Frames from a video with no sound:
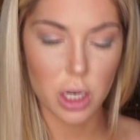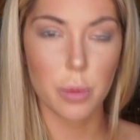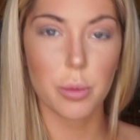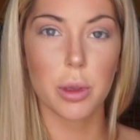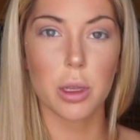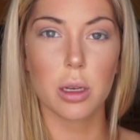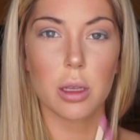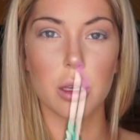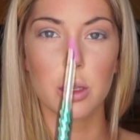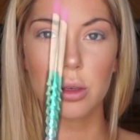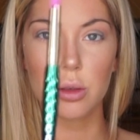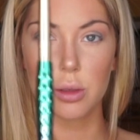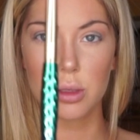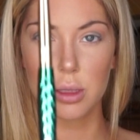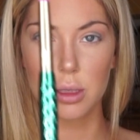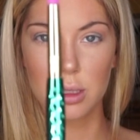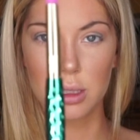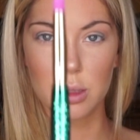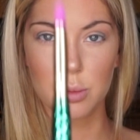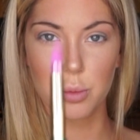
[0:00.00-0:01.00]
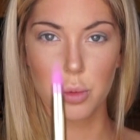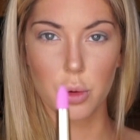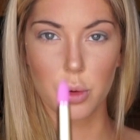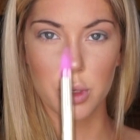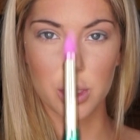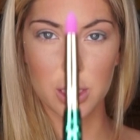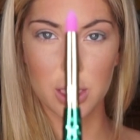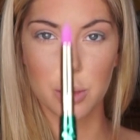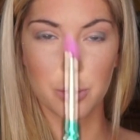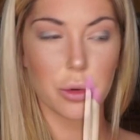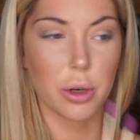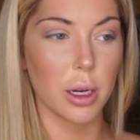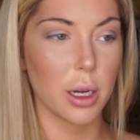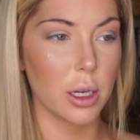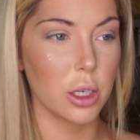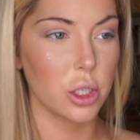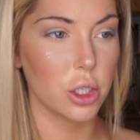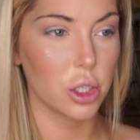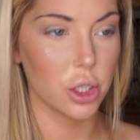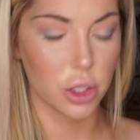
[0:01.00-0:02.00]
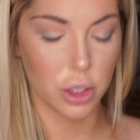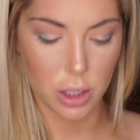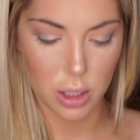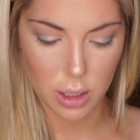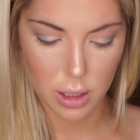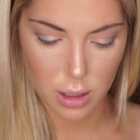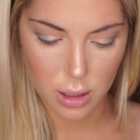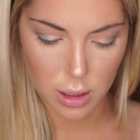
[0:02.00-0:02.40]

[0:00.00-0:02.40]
and I'm gonna use this pointy brush.